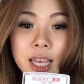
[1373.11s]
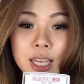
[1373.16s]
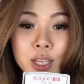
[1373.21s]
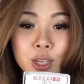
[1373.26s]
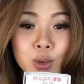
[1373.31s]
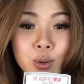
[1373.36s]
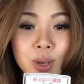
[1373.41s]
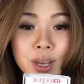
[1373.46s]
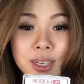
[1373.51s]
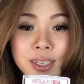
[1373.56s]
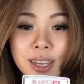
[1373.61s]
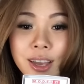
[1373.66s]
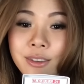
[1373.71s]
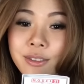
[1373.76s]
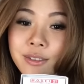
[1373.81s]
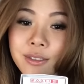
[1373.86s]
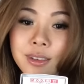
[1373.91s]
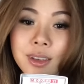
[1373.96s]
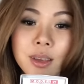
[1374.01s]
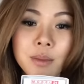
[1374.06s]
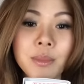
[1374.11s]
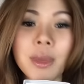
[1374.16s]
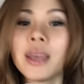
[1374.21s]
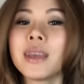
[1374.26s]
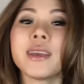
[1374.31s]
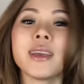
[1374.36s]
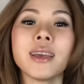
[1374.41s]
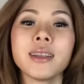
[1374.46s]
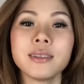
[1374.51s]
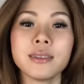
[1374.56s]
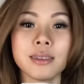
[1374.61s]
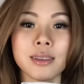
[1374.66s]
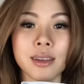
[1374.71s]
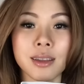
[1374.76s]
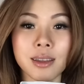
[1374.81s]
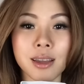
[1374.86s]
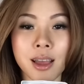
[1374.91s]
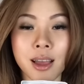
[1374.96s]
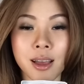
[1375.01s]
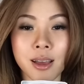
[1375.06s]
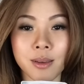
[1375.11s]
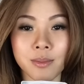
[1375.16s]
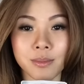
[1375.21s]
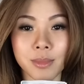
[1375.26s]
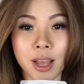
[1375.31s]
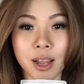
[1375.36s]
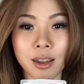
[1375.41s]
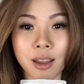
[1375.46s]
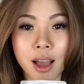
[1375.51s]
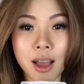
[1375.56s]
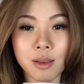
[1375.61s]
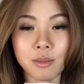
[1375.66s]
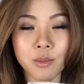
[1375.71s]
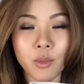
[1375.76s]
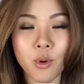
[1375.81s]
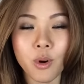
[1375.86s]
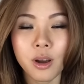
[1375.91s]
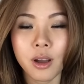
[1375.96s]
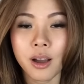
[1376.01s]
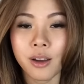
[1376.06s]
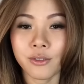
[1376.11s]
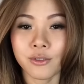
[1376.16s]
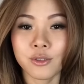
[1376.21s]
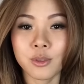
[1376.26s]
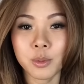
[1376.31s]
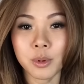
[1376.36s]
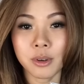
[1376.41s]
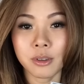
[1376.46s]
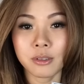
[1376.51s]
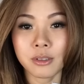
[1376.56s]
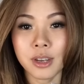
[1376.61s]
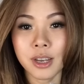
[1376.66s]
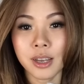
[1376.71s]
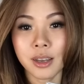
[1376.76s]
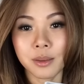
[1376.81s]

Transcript: you can definitely make it a lot more comfortable